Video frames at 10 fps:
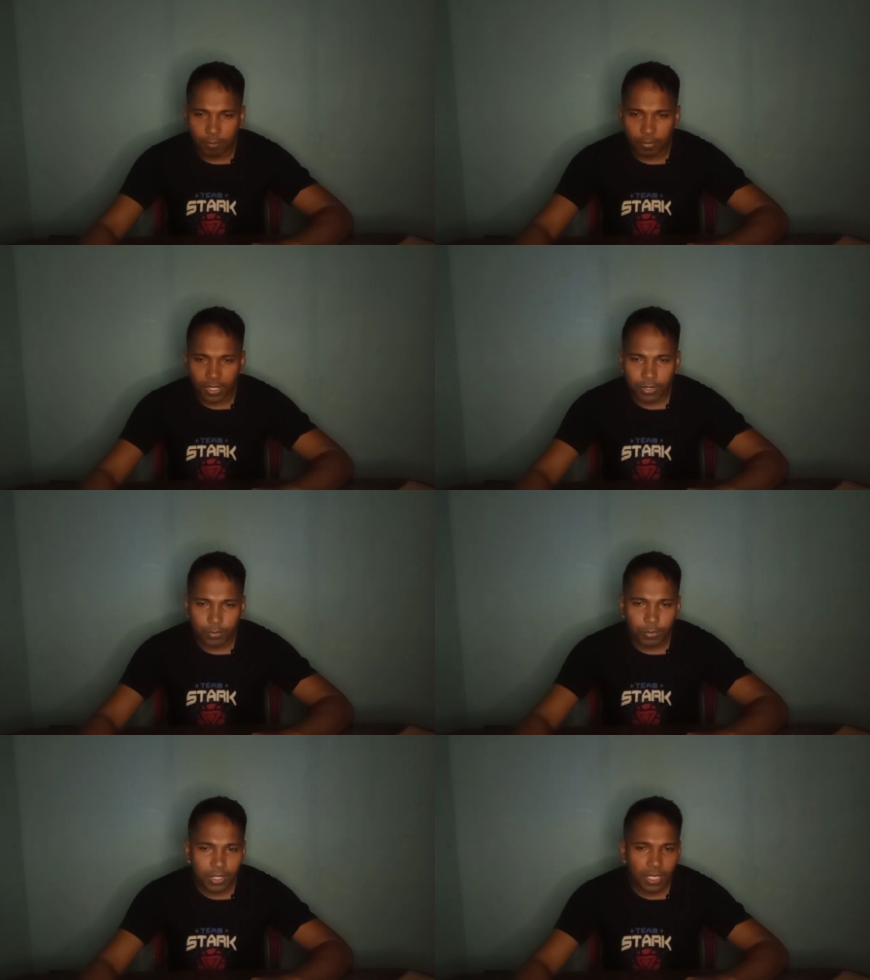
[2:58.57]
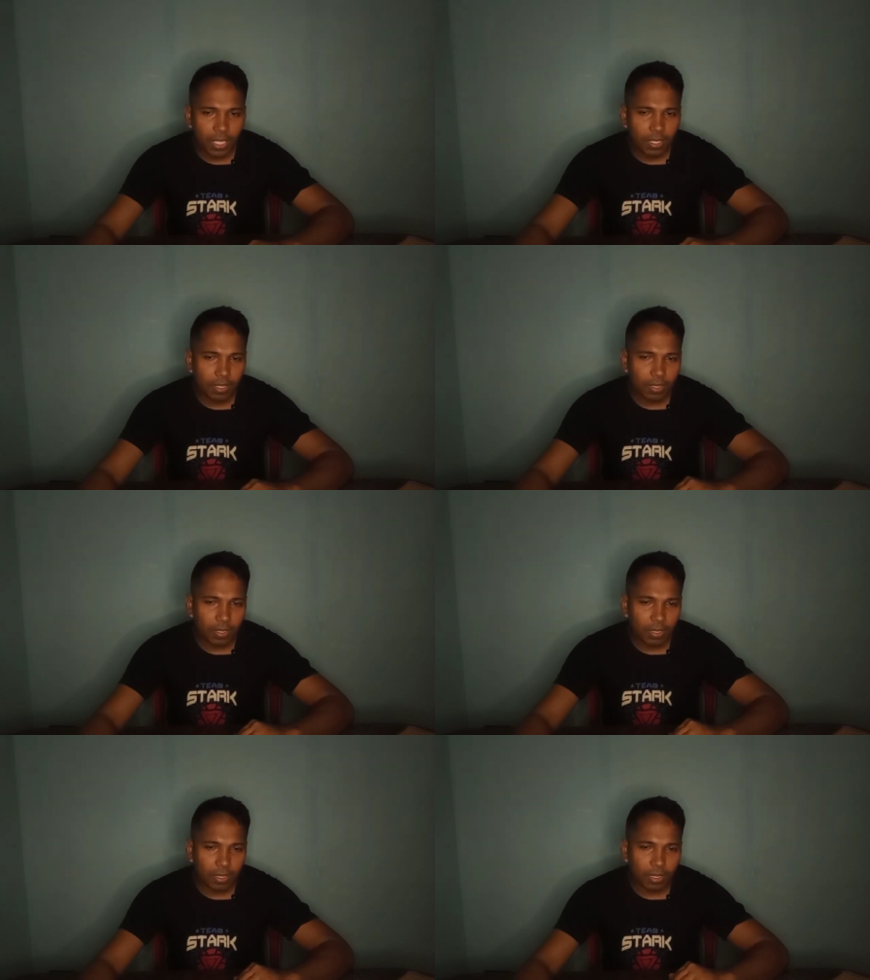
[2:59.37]
But we
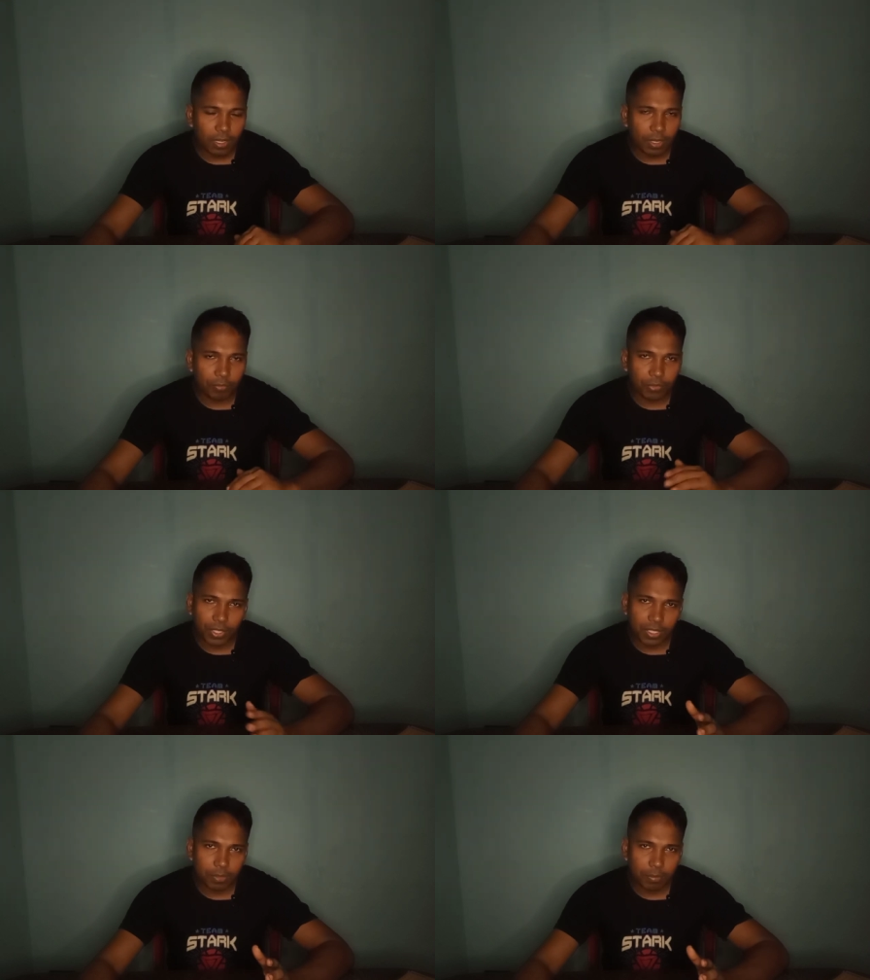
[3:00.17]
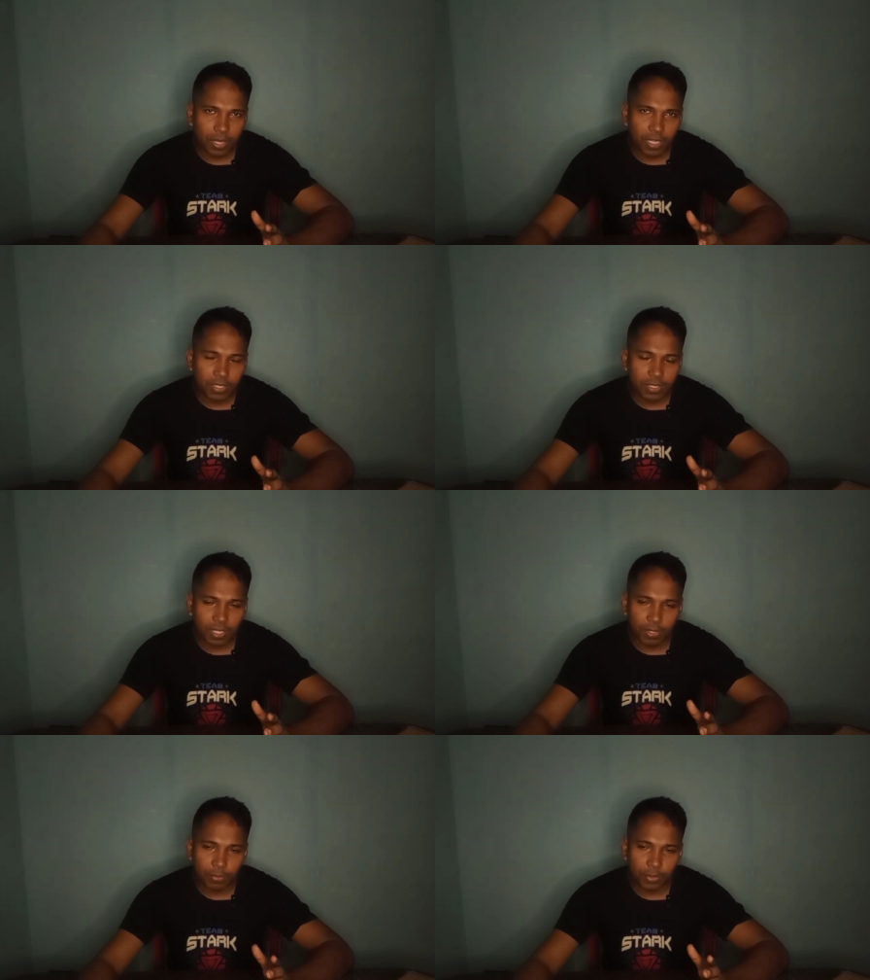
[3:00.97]
can upgrade the
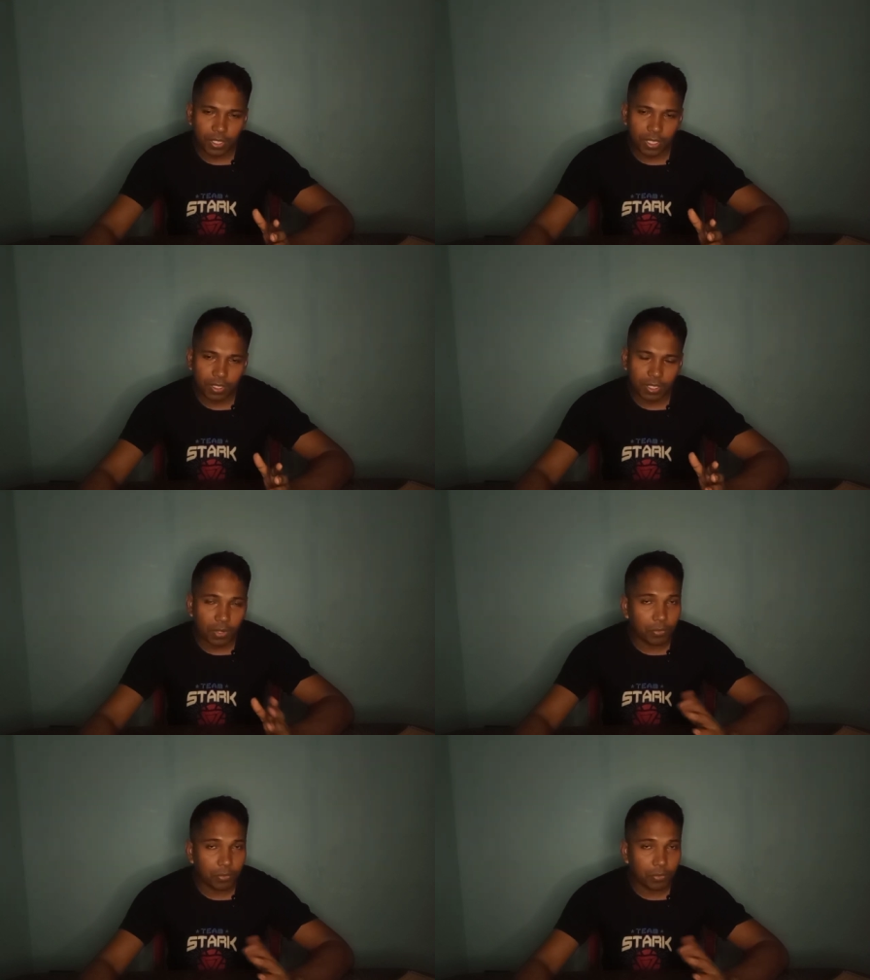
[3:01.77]
price and we can